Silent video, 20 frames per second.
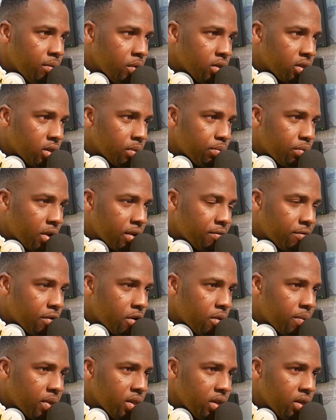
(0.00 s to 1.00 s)
music
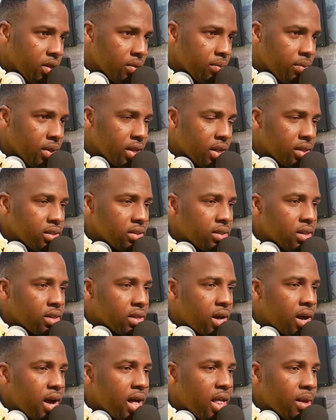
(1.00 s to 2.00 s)
platform, and you can get
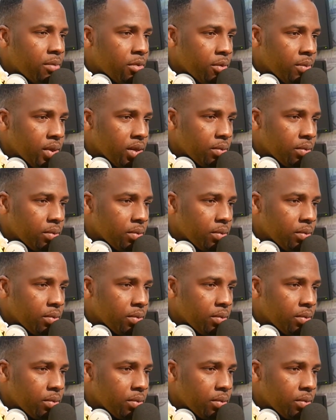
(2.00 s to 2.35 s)
the album.